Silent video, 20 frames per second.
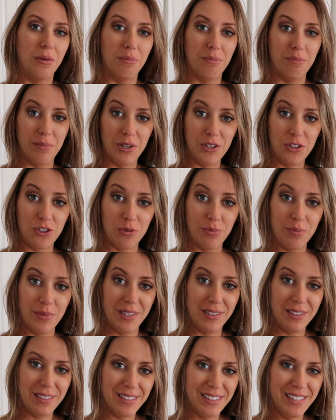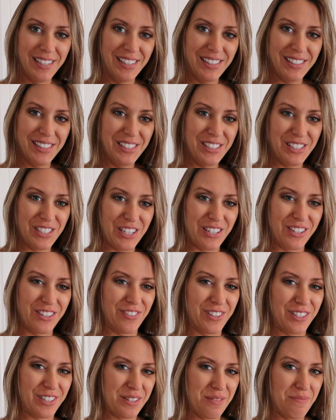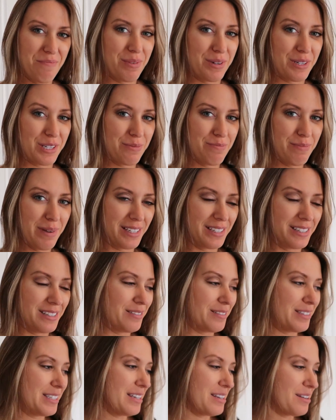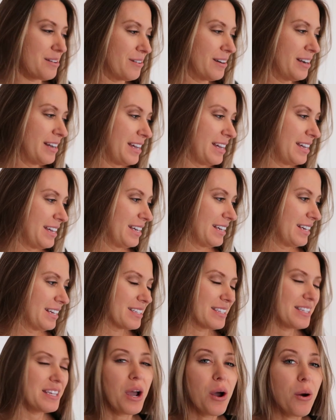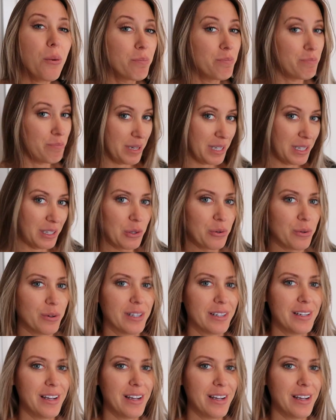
measurement just for some perspective. See how big we're